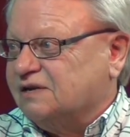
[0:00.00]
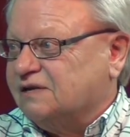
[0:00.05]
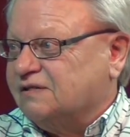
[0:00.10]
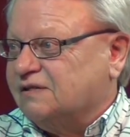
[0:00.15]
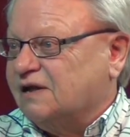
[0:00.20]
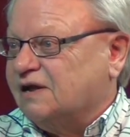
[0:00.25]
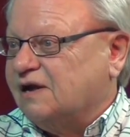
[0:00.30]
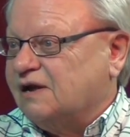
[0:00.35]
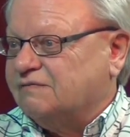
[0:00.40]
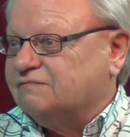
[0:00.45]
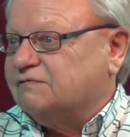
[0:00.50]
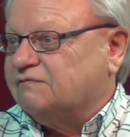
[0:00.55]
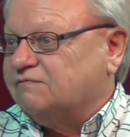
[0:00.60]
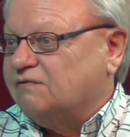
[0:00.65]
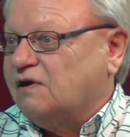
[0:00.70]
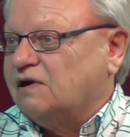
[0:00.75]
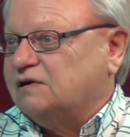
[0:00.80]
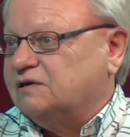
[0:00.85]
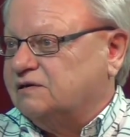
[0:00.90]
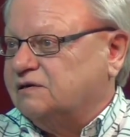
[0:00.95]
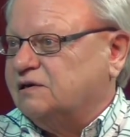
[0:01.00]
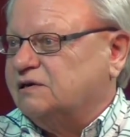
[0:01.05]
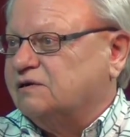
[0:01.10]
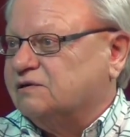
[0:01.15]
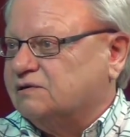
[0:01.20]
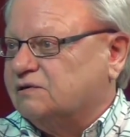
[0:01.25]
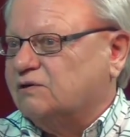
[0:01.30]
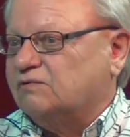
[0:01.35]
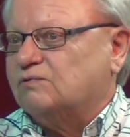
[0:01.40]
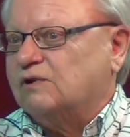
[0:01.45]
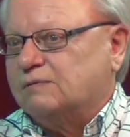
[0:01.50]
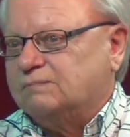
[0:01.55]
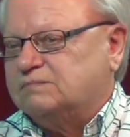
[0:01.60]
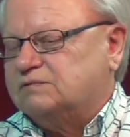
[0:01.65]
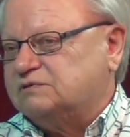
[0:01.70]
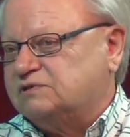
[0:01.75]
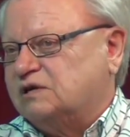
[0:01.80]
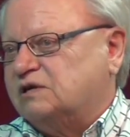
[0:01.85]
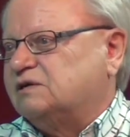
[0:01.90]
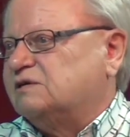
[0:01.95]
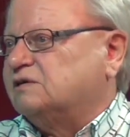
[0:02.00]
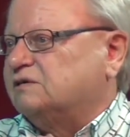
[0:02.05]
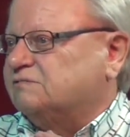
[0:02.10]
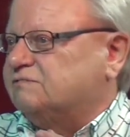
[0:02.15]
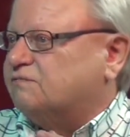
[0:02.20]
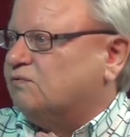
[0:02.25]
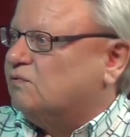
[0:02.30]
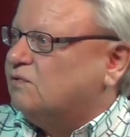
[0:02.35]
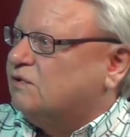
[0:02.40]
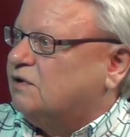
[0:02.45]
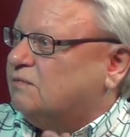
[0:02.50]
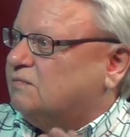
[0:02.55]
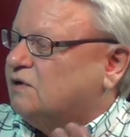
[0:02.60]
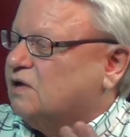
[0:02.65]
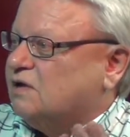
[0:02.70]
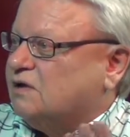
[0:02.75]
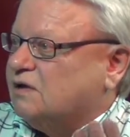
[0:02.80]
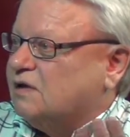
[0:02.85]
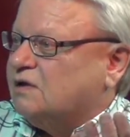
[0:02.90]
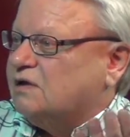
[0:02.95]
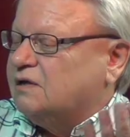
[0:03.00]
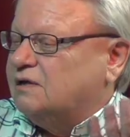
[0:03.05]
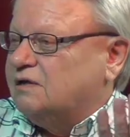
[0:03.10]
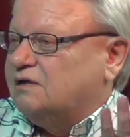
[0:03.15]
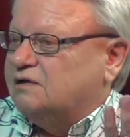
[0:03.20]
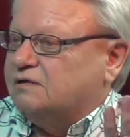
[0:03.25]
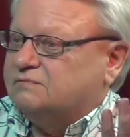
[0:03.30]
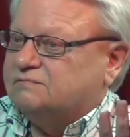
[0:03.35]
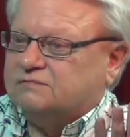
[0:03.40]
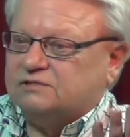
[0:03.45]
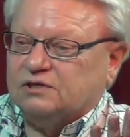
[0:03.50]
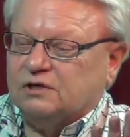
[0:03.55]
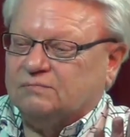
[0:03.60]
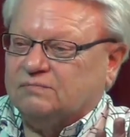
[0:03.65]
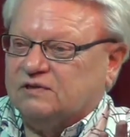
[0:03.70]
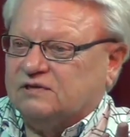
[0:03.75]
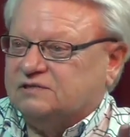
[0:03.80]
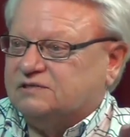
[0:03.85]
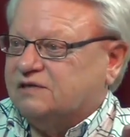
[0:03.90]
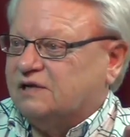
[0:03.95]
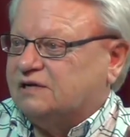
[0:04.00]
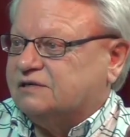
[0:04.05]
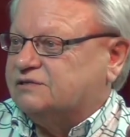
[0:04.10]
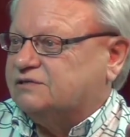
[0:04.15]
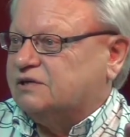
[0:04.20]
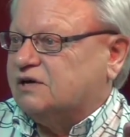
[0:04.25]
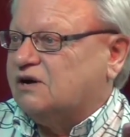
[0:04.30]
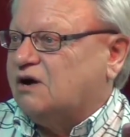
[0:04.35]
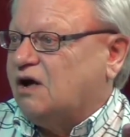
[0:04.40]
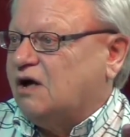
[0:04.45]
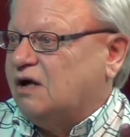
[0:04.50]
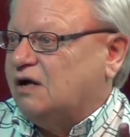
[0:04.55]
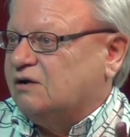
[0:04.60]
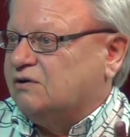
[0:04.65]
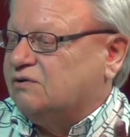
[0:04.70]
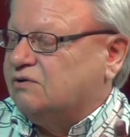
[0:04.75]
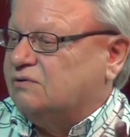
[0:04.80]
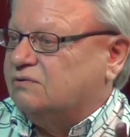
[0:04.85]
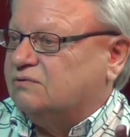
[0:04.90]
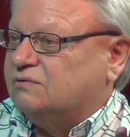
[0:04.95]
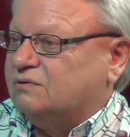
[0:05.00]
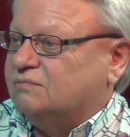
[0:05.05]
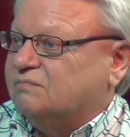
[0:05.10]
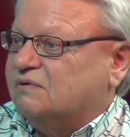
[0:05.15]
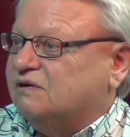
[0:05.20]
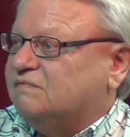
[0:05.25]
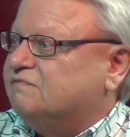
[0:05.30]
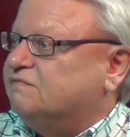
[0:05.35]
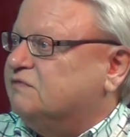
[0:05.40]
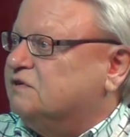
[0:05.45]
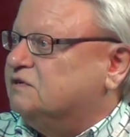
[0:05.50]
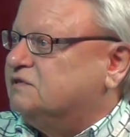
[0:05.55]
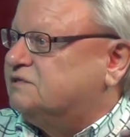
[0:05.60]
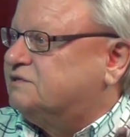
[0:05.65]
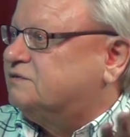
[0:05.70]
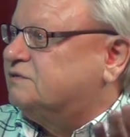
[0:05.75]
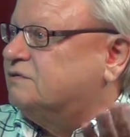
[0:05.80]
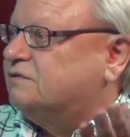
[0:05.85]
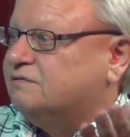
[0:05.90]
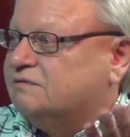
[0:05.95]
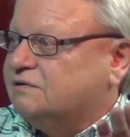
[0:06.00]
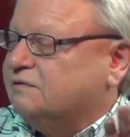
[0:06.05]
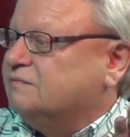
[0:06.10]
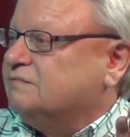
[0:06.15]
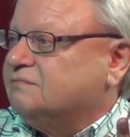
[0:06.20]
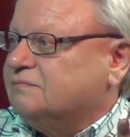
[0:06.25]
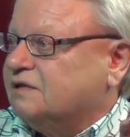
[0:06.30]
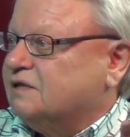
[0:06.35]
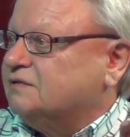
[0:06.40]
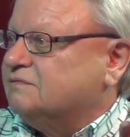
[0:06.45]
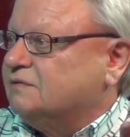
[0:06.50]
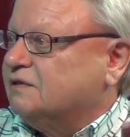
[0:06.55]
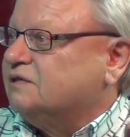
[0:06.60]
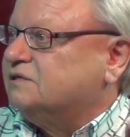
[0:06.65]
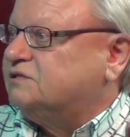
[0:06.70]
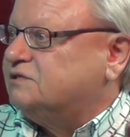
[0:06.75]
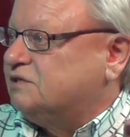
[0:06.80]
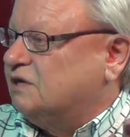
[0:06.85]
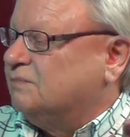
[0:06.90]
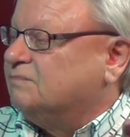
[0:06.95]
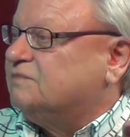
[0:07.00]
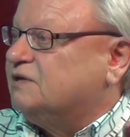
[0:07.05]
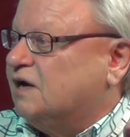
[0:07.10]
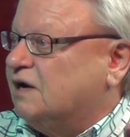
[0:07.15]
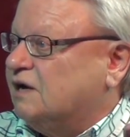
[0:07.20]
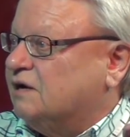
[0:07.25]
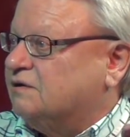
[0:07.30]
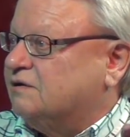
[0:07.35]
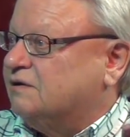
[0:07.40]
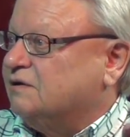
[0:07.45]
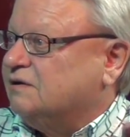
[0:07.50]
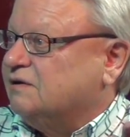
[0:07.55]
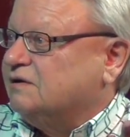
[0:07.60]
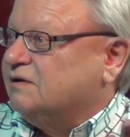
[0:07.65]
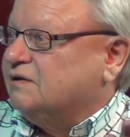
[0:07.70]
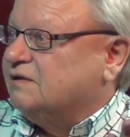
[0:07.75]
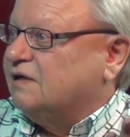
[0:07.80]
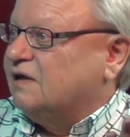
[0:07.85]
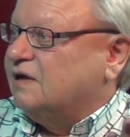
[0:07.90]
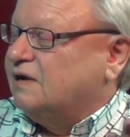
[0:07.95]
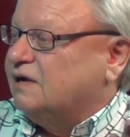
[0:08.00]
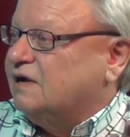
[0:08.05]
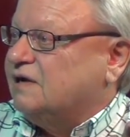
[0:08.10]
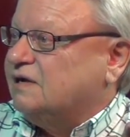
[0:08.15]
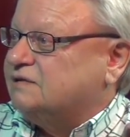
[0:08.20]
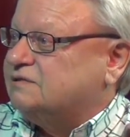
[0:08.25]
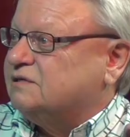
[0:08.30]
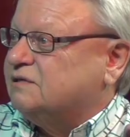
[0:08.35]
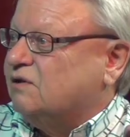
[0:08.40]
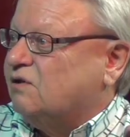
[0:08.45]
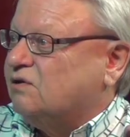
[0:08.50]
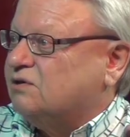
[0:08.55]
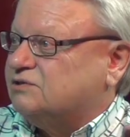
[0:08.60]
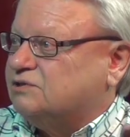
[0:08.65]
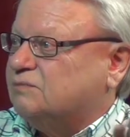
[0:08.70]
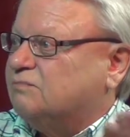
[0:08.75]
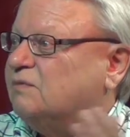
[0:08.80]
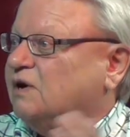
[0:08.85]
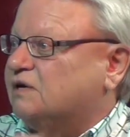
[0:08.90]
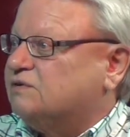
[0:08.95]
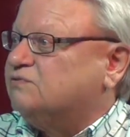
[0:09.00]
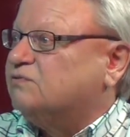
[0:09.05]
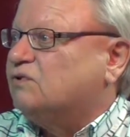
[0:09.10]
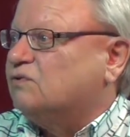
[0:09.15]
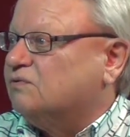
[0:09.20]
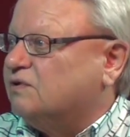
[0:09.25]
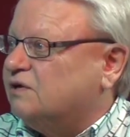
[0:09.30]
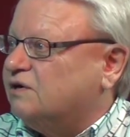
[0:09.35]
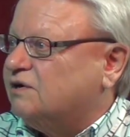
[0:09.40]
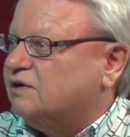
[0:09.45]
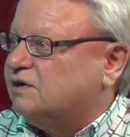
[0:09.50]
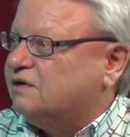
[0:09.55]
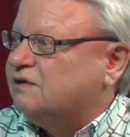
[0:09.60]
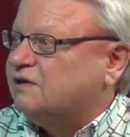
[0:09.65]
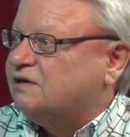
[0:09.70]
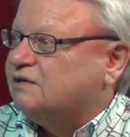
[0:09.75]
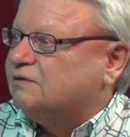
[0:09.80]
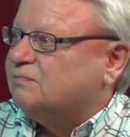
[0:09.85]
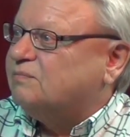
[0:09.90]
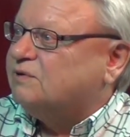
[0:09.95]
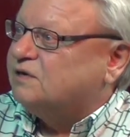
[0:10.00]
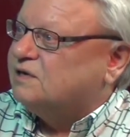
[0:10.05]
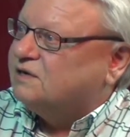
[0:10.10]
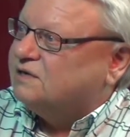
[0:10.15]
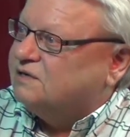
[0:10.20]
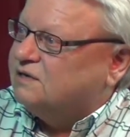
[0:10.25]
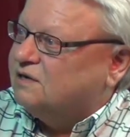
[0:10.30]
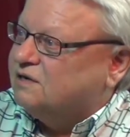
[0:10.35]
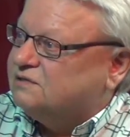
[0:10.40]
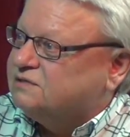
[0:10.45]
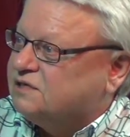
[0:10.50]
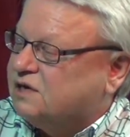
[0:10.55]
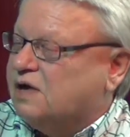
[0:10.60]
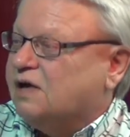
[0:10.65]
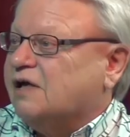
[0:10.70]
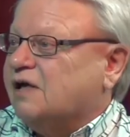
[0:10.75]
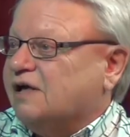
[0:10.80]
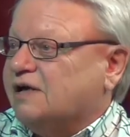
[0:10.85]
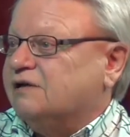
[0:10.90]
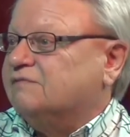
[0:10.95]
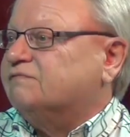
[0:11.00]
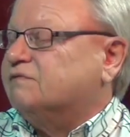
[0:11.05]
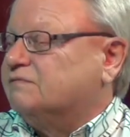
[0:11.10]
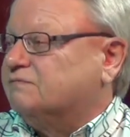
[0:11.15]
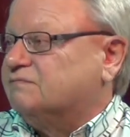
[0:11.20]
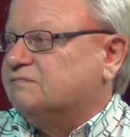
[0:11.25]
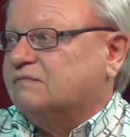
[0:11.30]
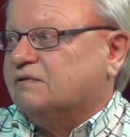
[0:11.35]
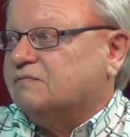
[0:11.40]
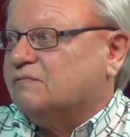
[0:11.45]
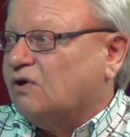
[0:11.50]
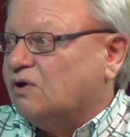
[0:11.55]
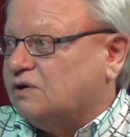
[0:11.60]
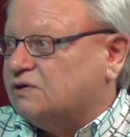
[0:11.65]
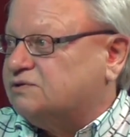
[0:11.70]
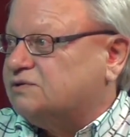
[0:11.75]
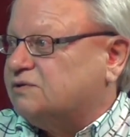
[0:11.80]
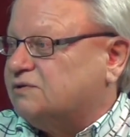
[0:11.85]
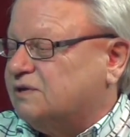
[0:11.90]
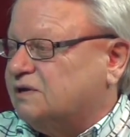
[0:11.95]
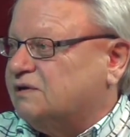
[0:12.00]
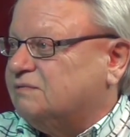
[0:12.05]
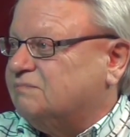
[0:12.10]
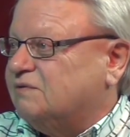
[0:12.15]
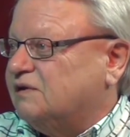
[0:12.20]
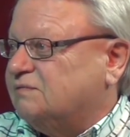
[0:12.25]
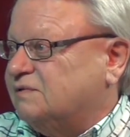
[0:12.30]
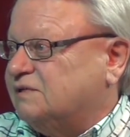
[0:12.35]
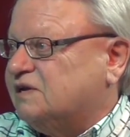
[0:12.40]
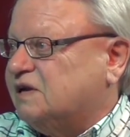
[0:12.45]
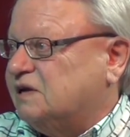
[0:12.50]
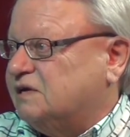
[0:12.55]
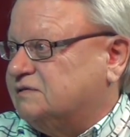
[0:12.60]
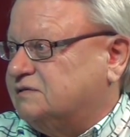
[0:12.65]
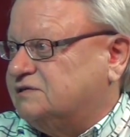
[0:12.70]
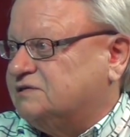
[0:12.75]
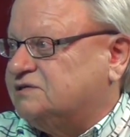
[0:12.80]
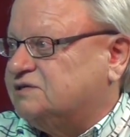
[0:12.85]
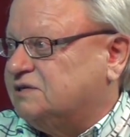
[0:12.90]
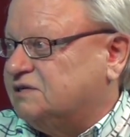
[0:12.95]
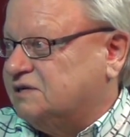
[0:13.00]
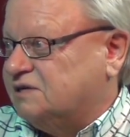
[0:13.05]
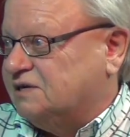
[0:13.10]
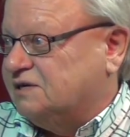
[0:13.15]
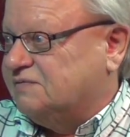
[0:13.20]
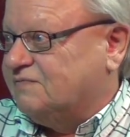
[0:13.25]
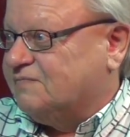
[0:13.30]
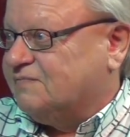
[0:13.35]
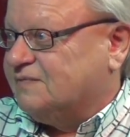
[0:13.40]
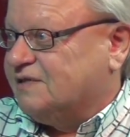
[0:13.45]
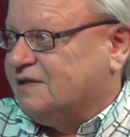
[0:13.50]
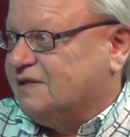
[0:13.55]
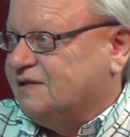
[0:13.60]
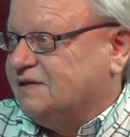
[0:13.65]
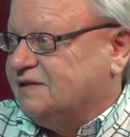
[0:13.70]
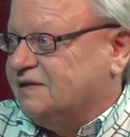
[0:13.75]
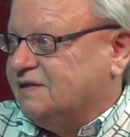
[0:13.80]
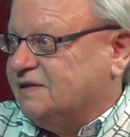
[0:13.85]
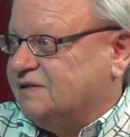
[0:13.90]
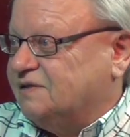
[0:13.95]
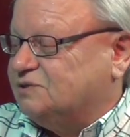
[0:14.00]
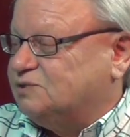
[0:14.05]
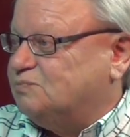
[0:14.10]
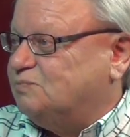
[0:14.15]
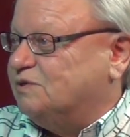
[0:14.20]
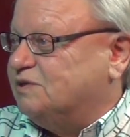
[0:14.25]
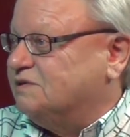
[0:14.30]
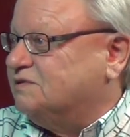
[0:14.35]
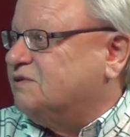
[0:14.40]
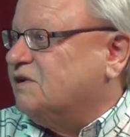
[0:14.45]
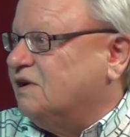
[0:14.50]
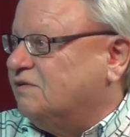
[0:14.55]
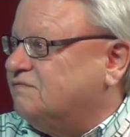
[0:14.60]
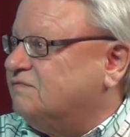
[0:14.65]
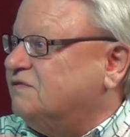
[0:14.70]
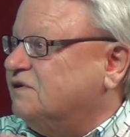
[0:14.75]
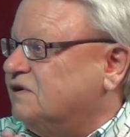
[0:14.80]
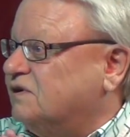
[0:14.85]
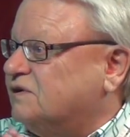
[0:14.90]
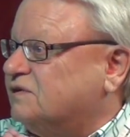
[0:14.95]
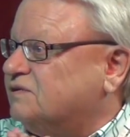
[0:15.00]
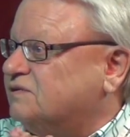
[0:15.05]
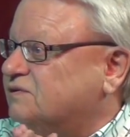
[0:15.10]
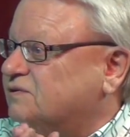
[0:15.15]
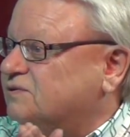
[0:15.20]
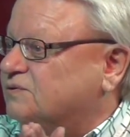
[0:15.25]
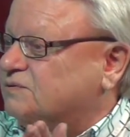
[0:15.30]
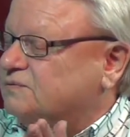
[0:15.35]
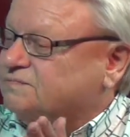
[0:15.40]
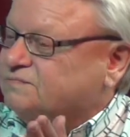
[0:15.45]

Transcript: They have to find a dealer, a representative for them in someplace like Chicago or Memphis or at least some town yeah. that has a larger metro area than Topeka does, even larger than maybe Kansas City. Mm-hmm. It's been tough there, too.